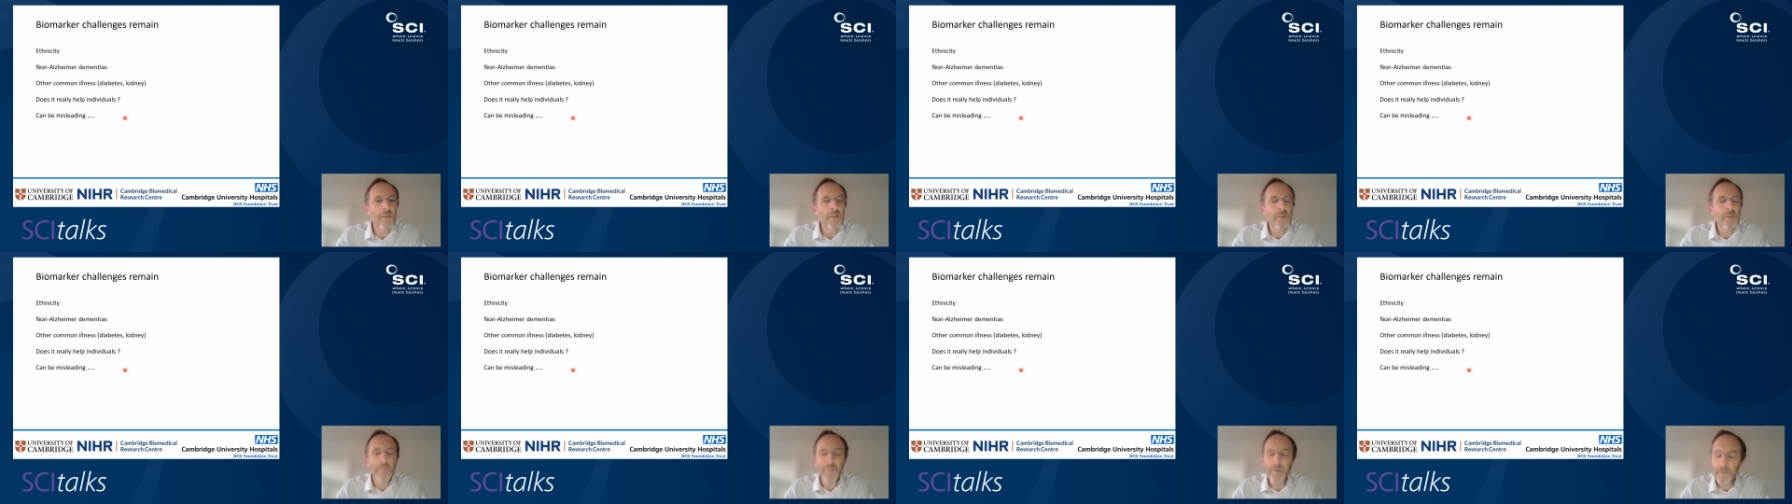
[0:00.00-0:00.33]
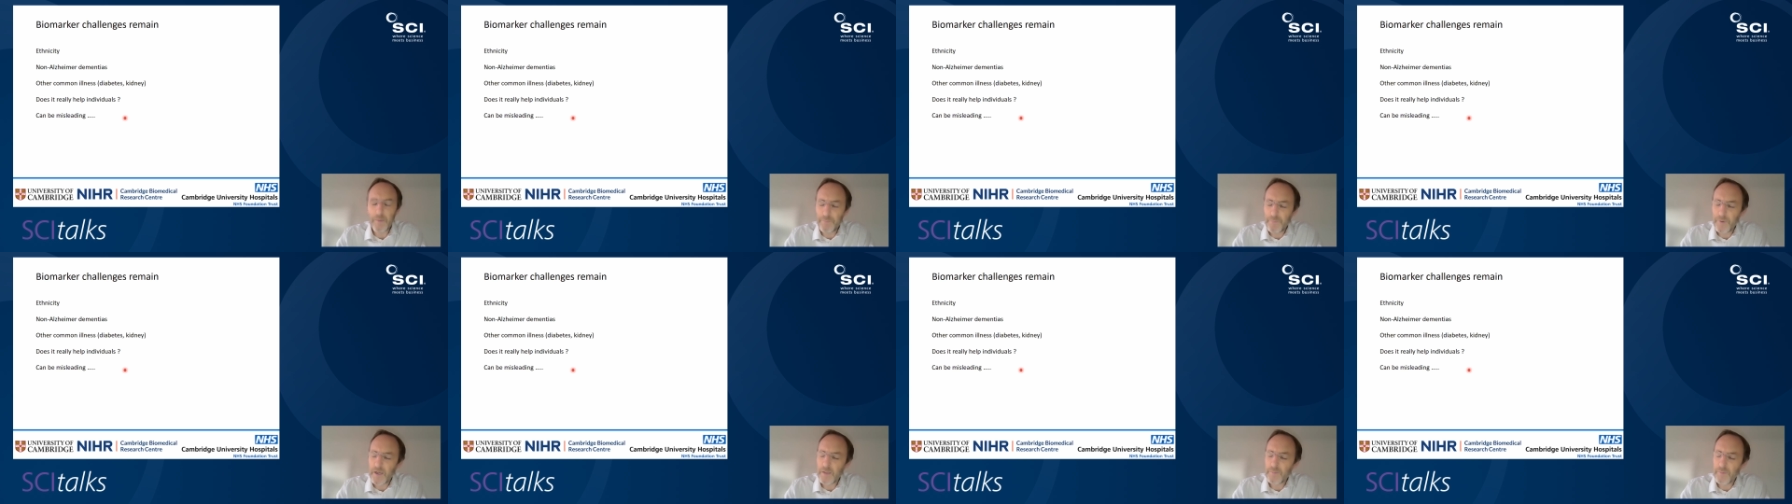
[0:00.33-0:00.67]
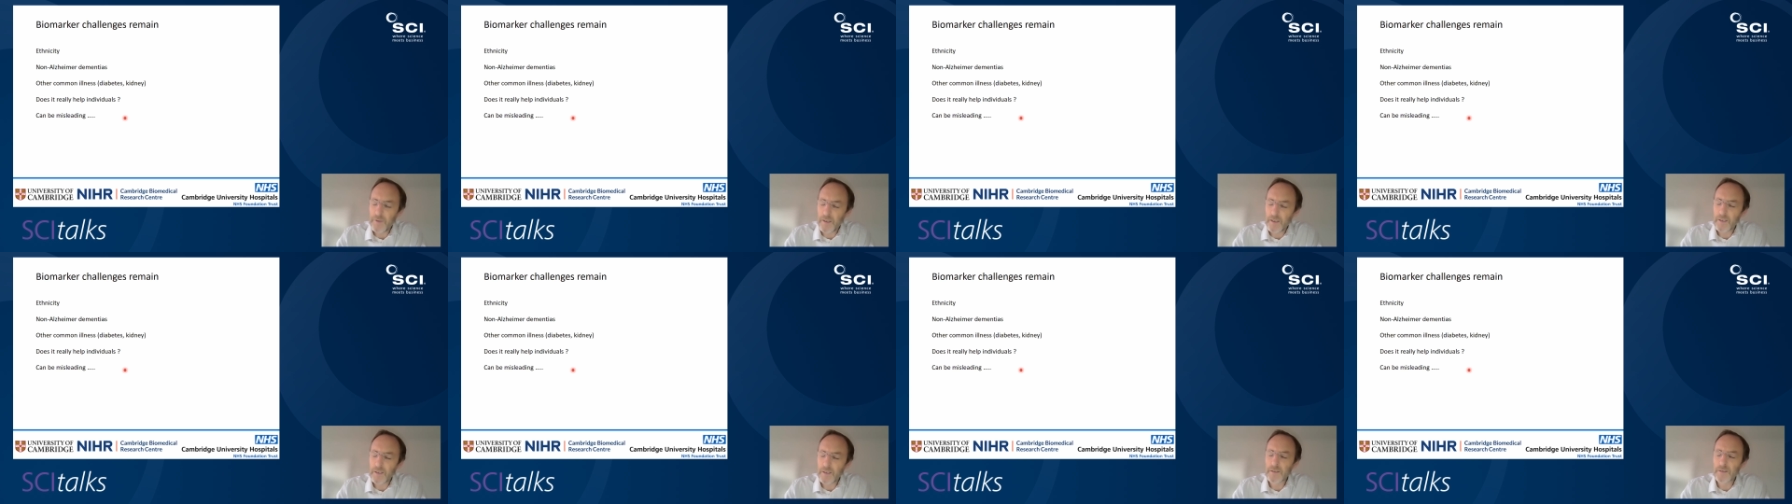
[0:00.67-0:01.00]
the blood
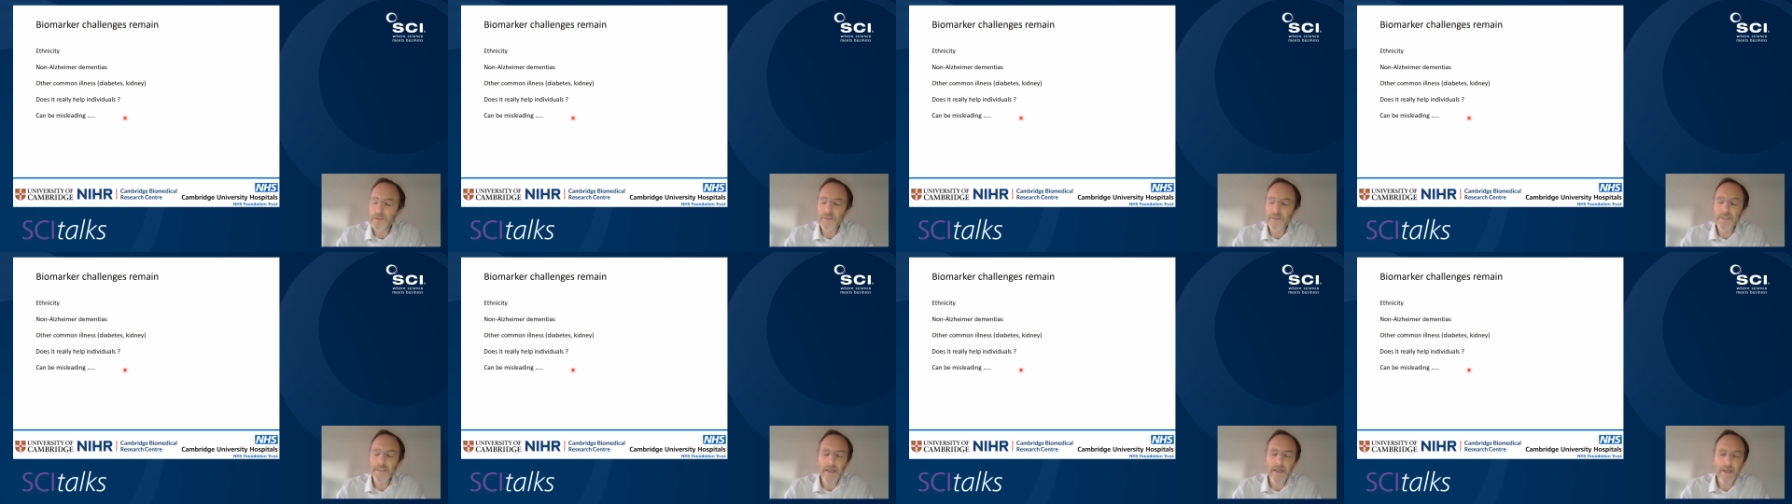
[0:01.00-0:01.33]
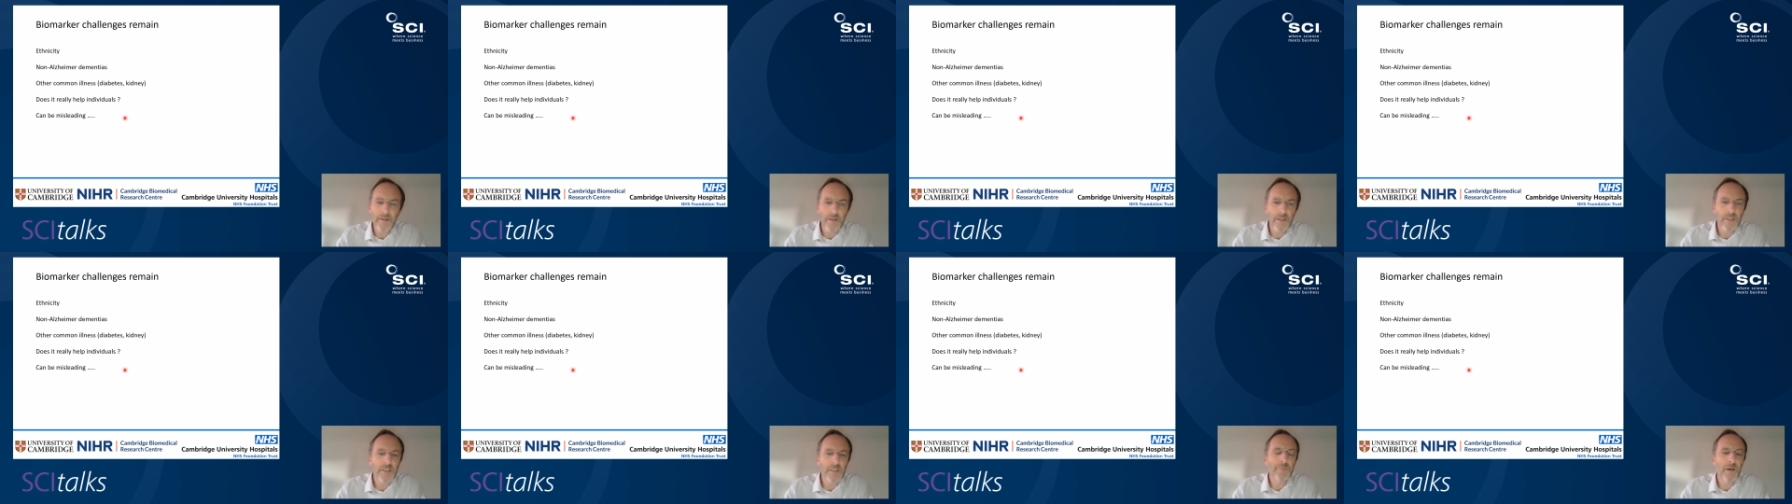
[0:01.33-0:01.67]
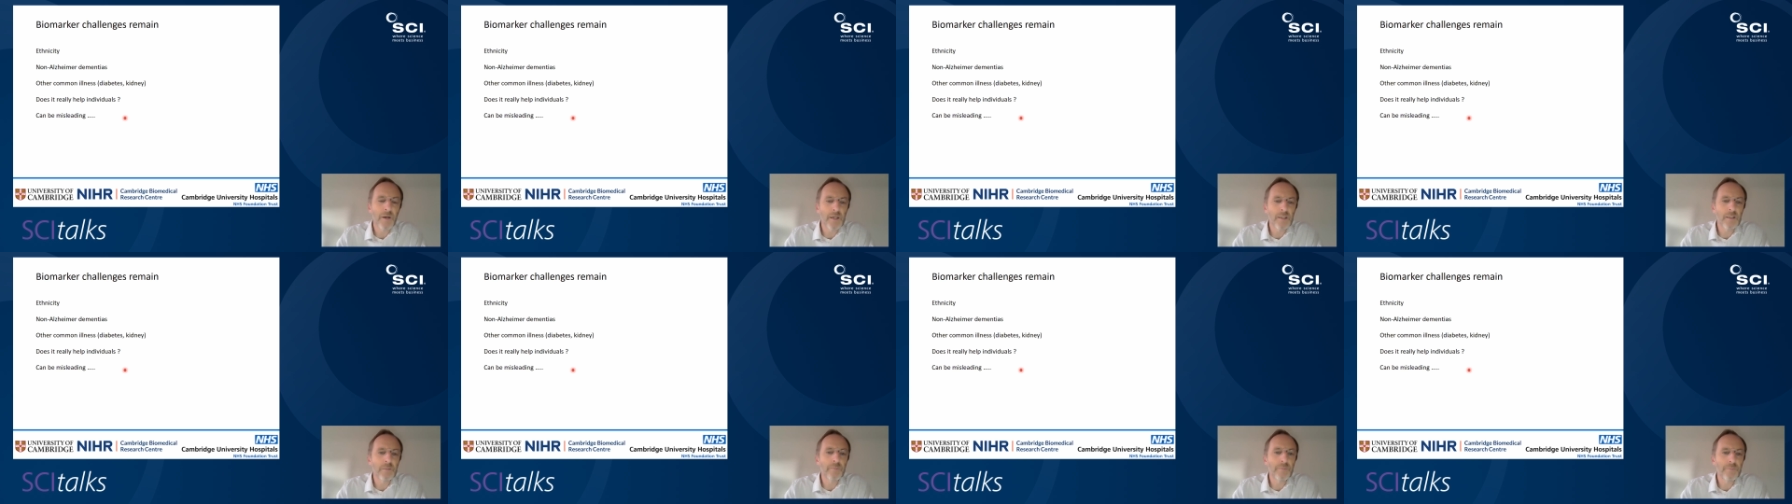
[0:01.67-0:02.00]
biomarkers and the
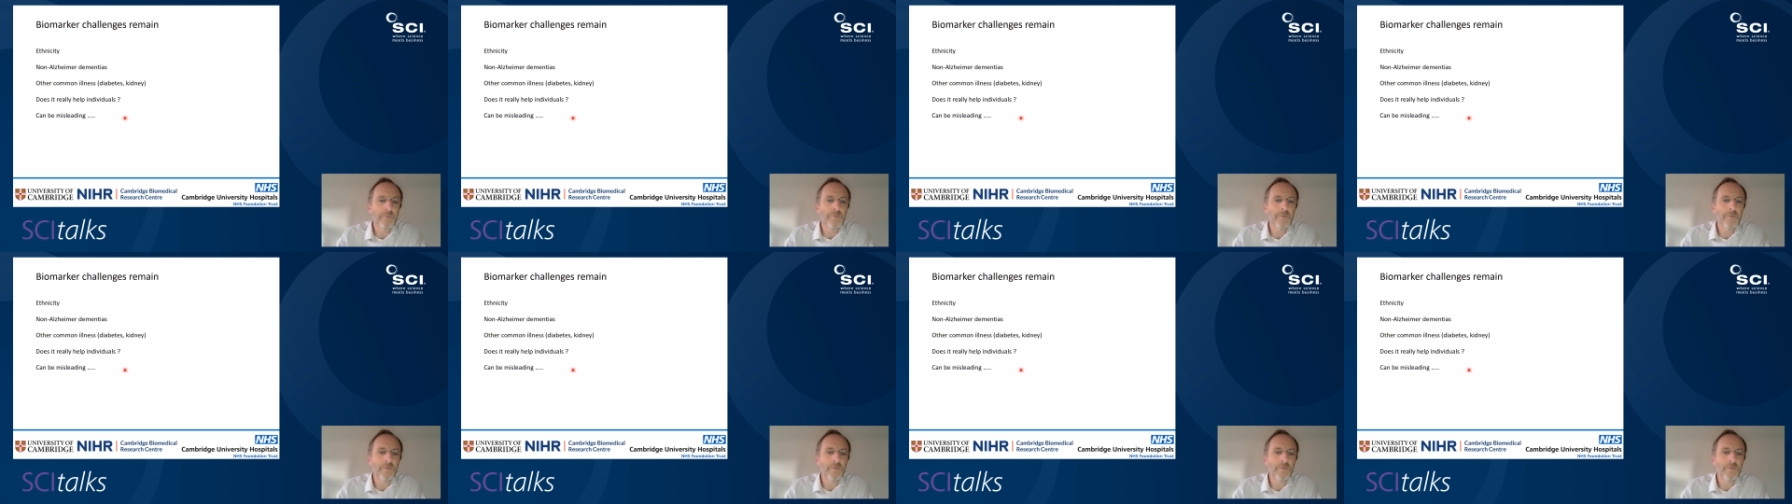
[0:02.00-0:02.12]
spinal